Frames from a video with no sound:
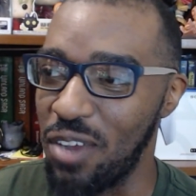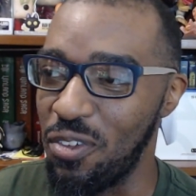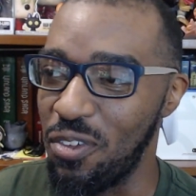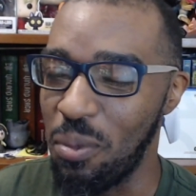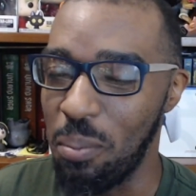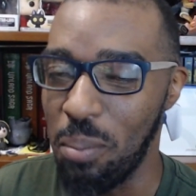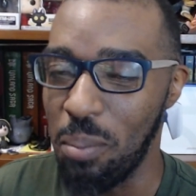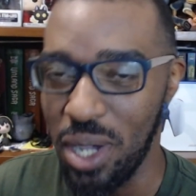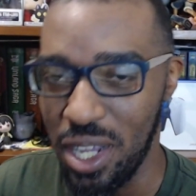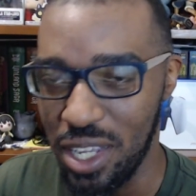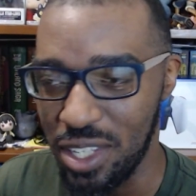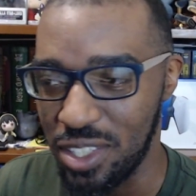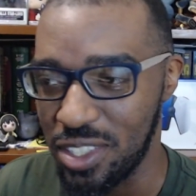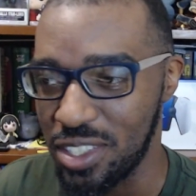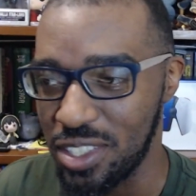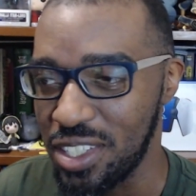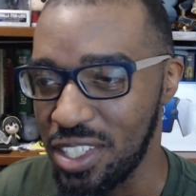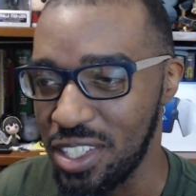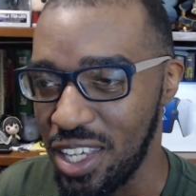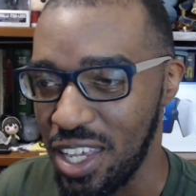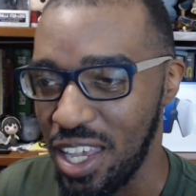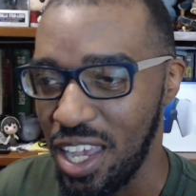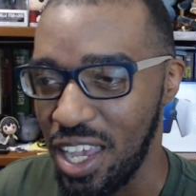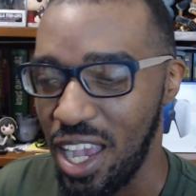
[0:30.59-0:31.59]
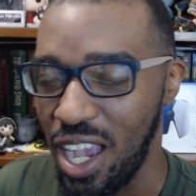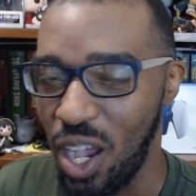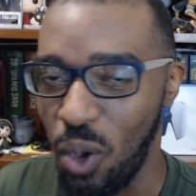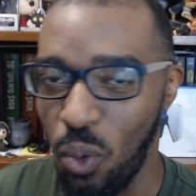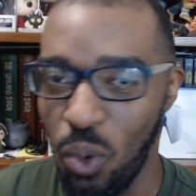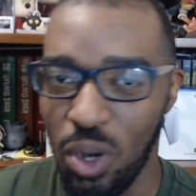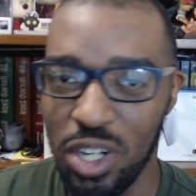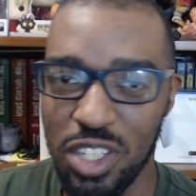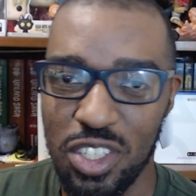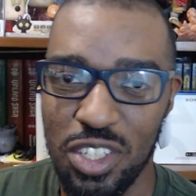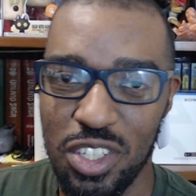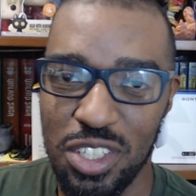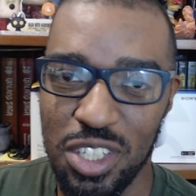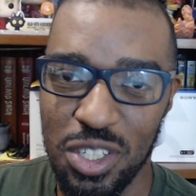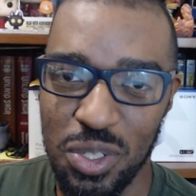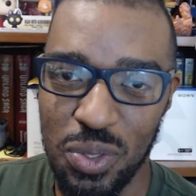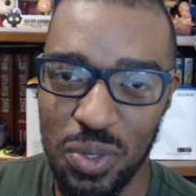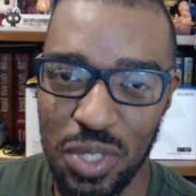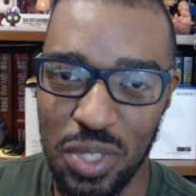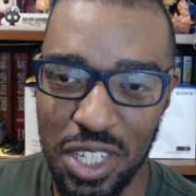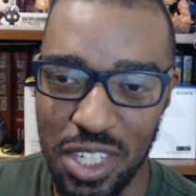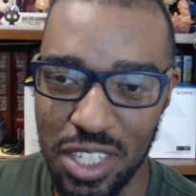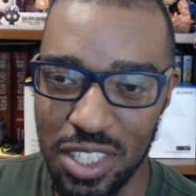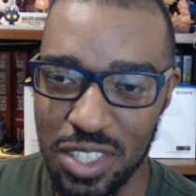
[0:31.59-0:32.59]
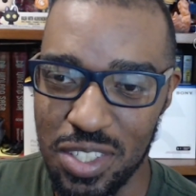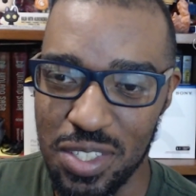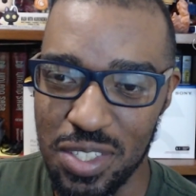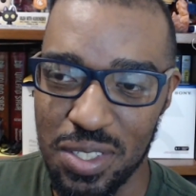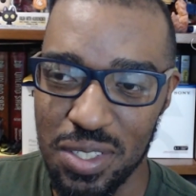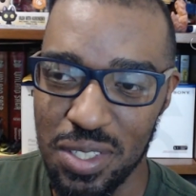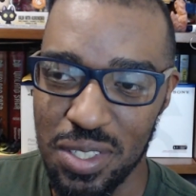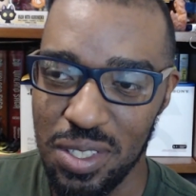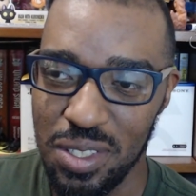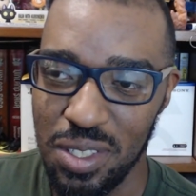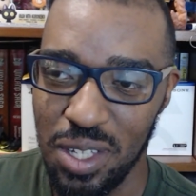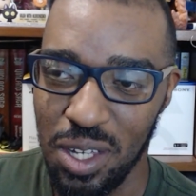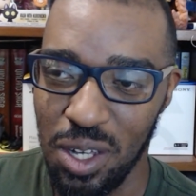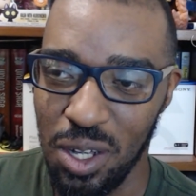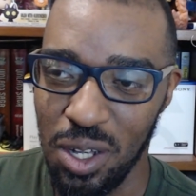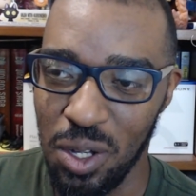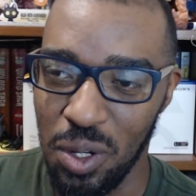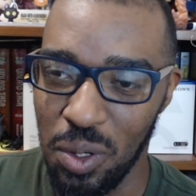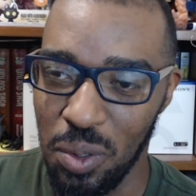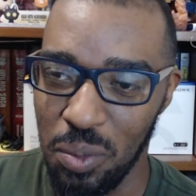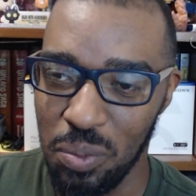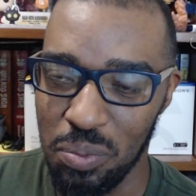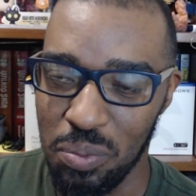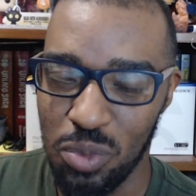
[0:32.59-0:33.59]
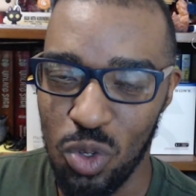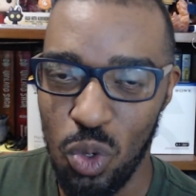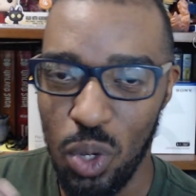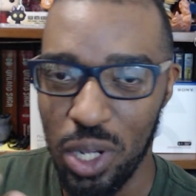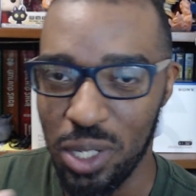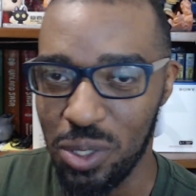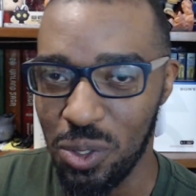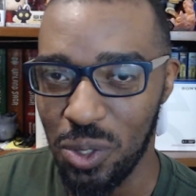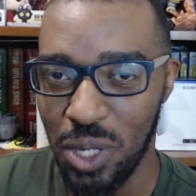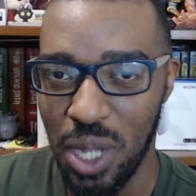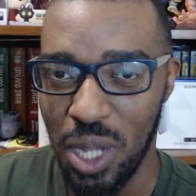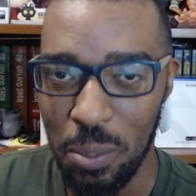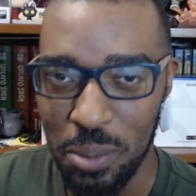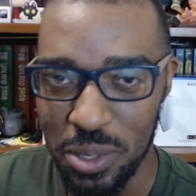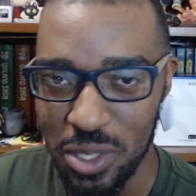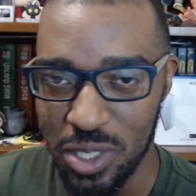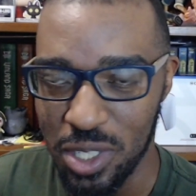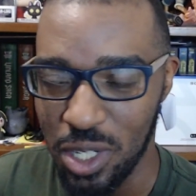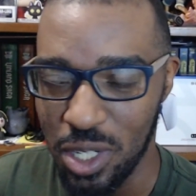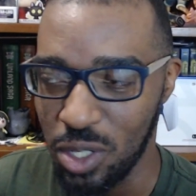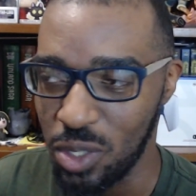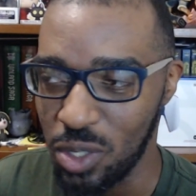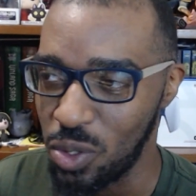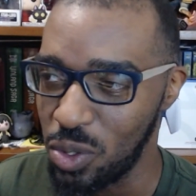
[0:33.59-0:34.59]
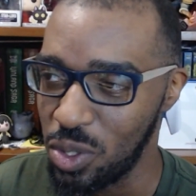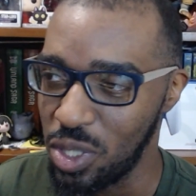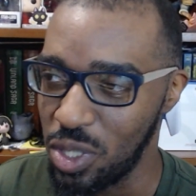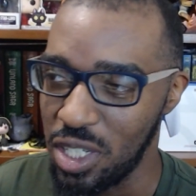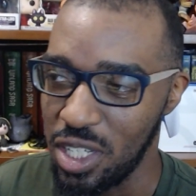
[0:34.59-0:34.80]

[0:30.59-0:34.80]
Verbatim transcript: But I wanted to do this um, quick little episode.